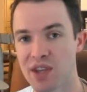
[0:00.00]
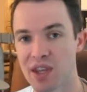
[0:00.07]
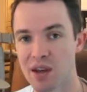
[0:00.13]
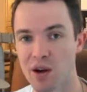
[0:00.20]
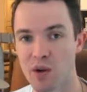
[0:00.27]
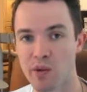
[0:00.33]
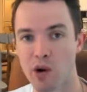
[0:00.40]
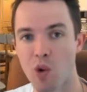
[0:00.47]
of
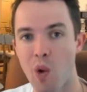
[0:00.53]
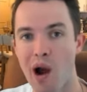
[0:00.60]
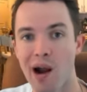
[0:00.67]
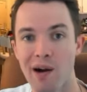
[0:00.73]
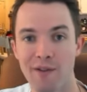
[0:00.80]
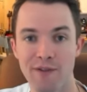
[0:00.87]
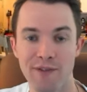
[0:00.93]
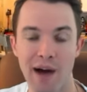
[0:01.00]
gear
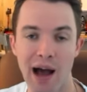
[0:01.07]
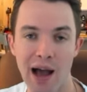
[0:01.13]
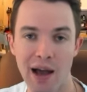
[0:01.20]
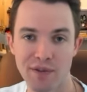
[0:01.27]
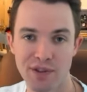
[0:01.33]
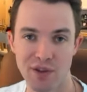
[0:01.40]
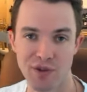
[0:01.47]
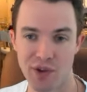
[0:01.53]
require
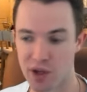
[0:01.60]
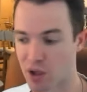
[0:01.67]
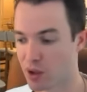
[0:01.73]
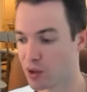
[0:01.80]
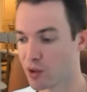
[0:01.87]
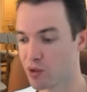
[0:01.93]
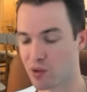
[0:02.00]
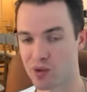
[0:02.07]
5 different
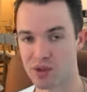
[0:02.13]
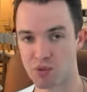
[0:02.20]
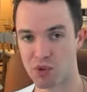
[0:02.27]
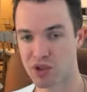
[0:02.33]
clues.